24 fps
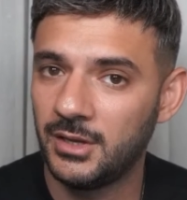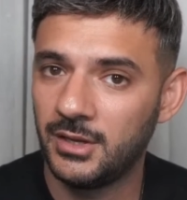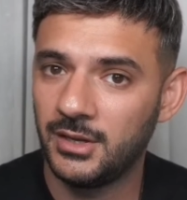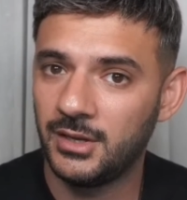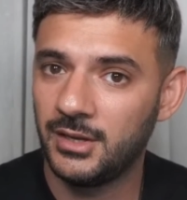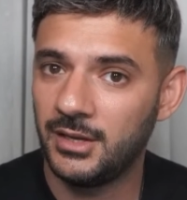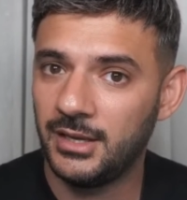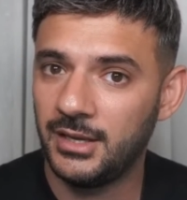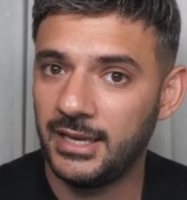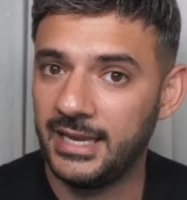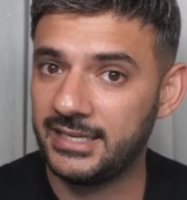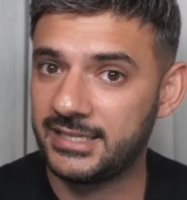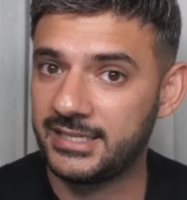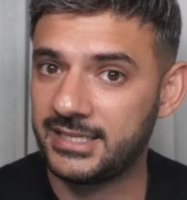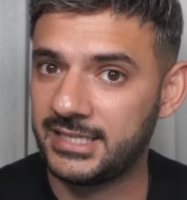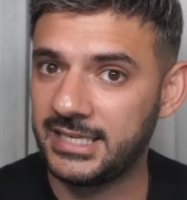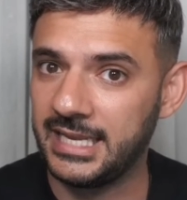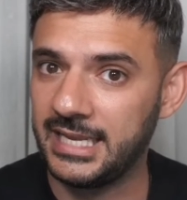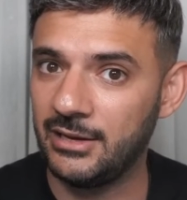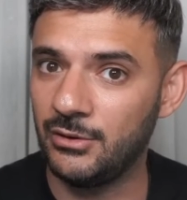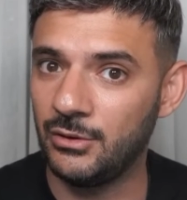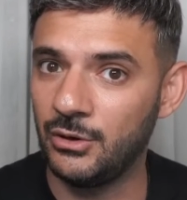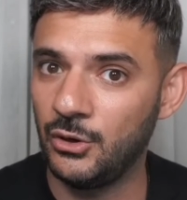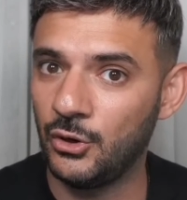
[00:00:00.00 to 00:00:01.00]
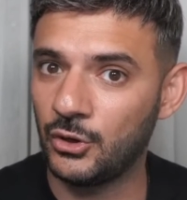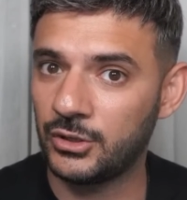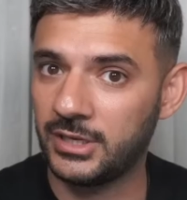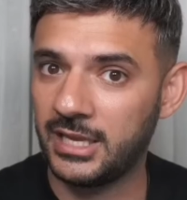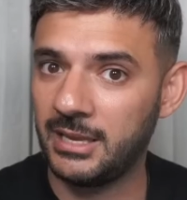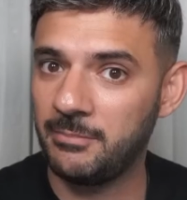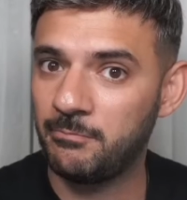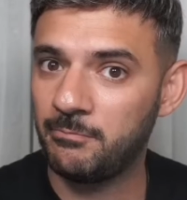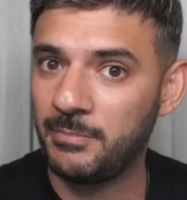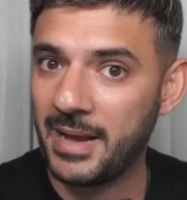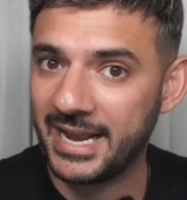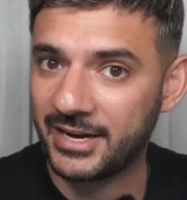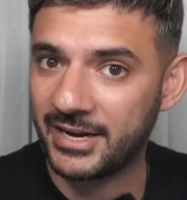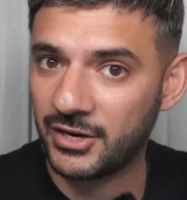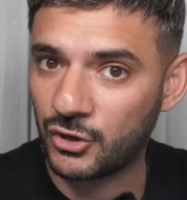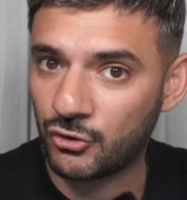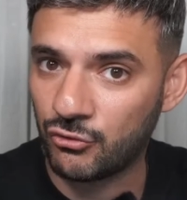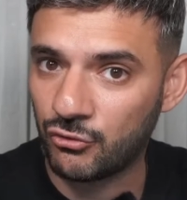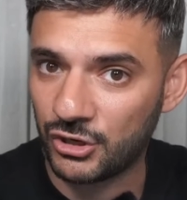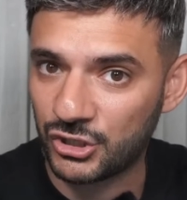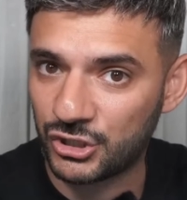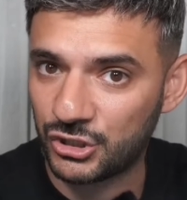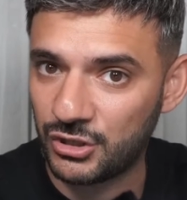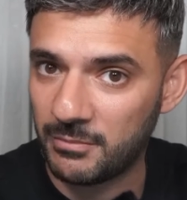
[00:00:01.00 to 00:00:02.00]
It's still looking bad
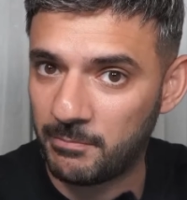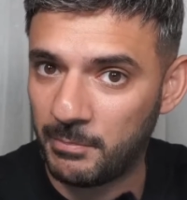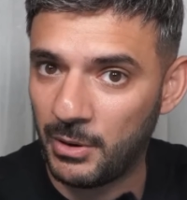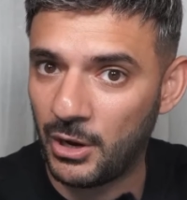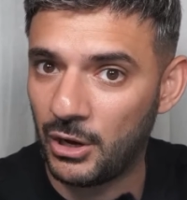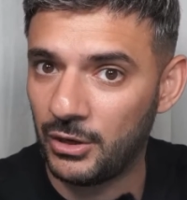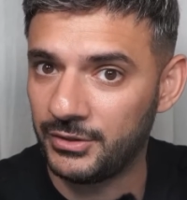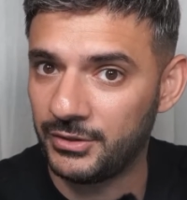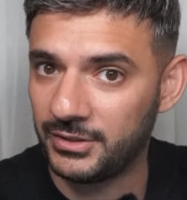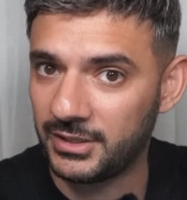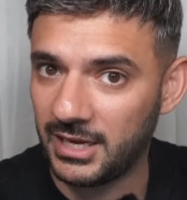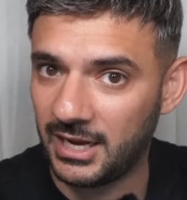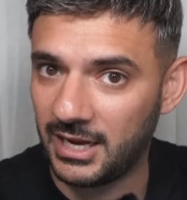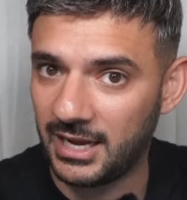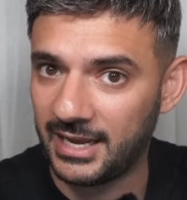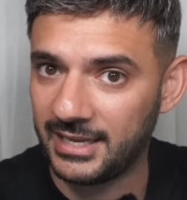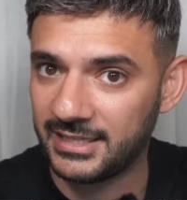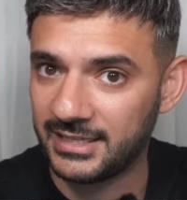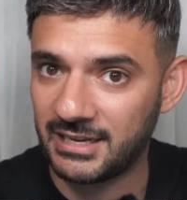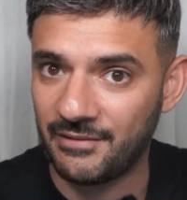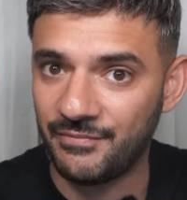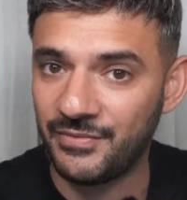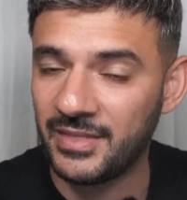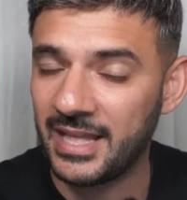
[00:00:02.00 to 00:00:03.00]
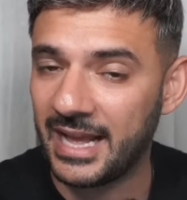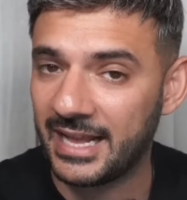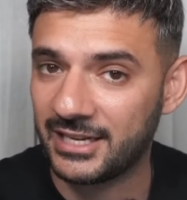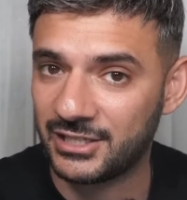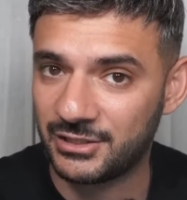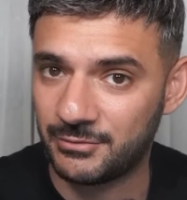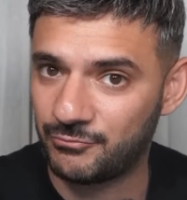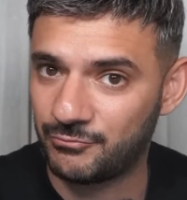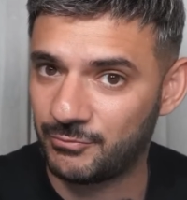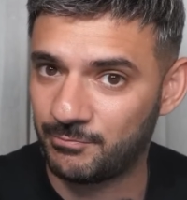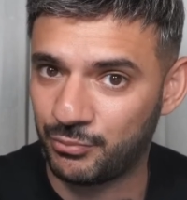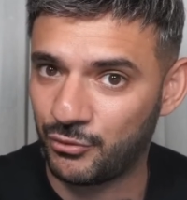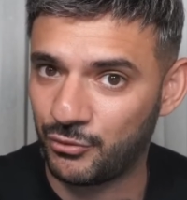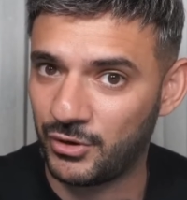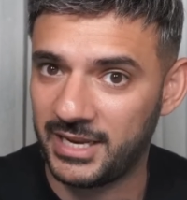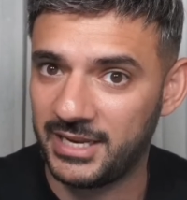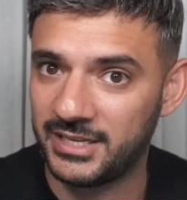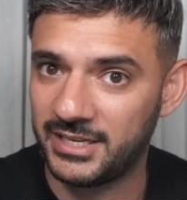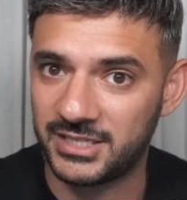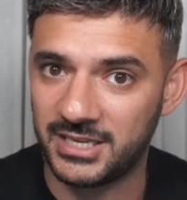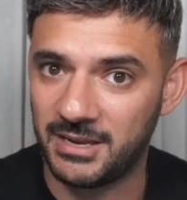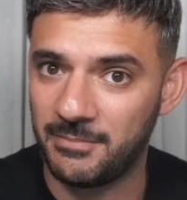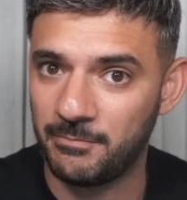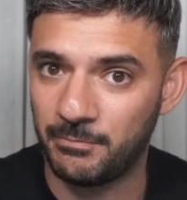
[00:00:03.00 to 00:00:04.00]
across the pond, guys, and that's pretty
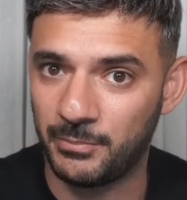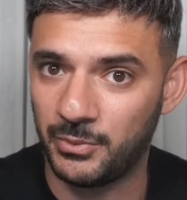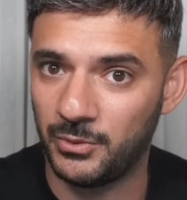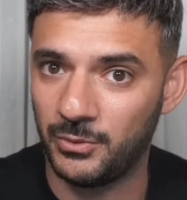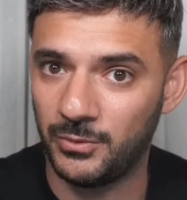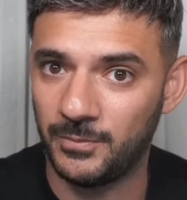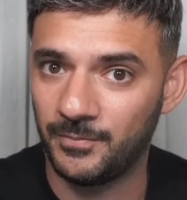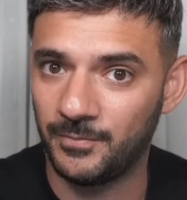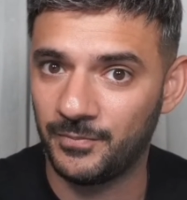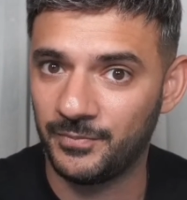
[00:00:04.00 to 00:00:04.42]
simple.